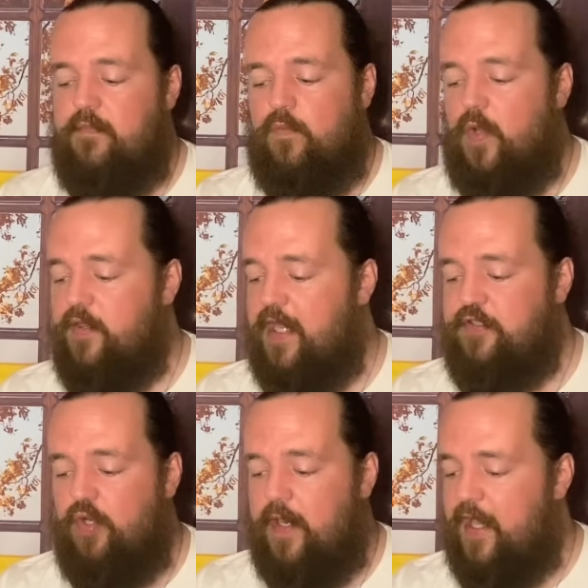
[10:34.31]
Whether
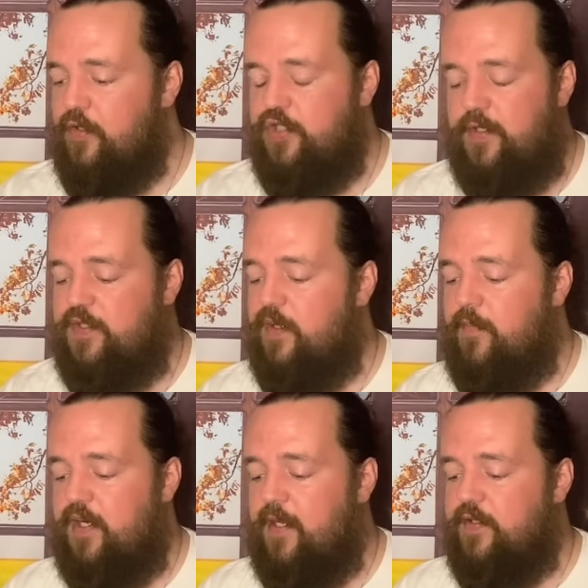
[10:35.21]
that's your energy or
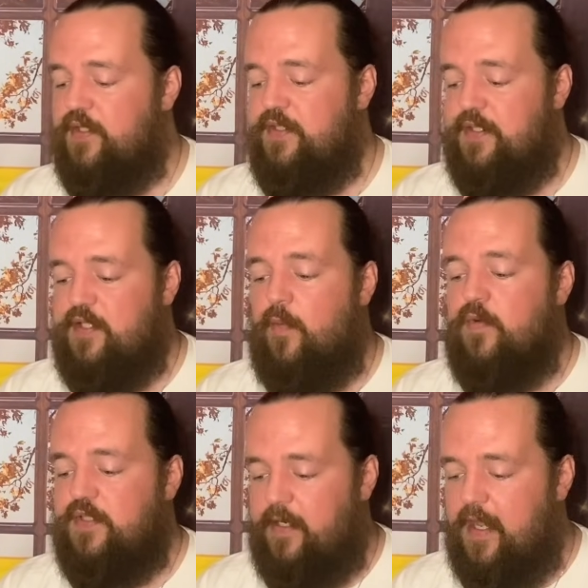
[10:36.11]
somebody else's, it's someone who's like,